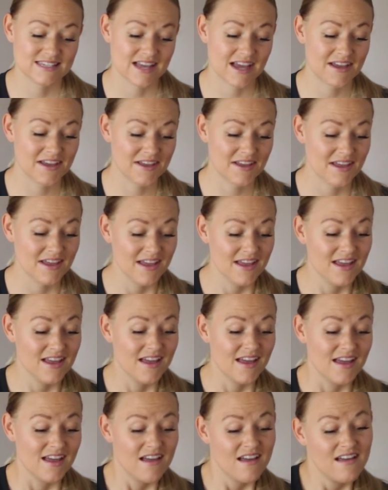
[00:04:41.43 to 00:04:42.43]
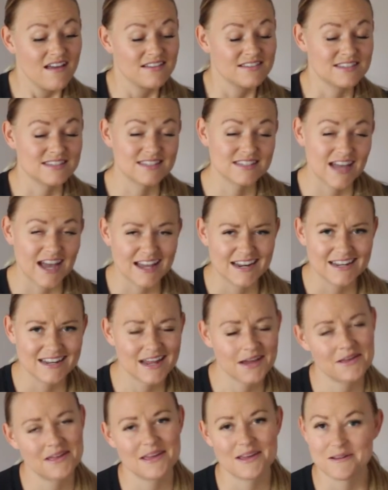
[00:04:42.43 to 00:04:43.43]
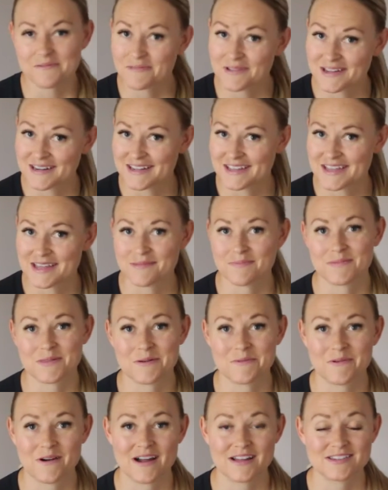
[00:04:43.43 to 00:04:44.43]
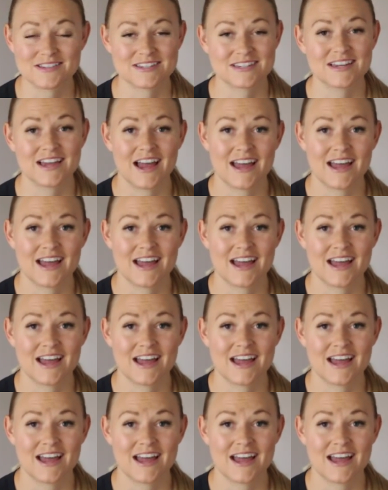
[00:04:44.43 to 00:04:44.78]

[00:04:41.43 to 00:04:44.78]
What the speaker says: I decided I am going to keep the watch.